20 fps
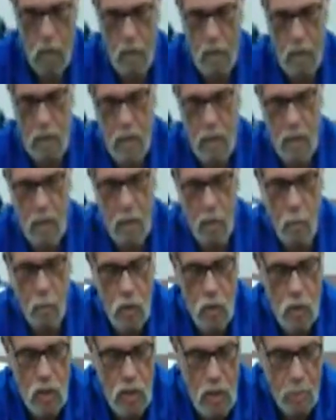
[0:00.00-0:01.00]
is a
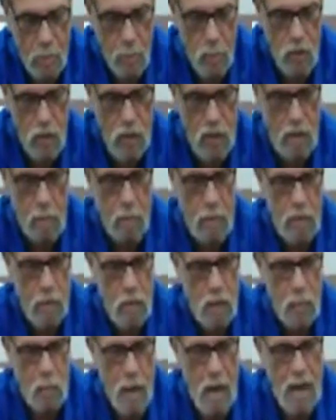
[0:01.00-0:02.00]
number 7 cement
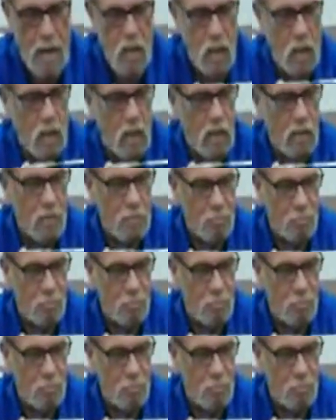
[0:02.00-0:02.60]
spatula.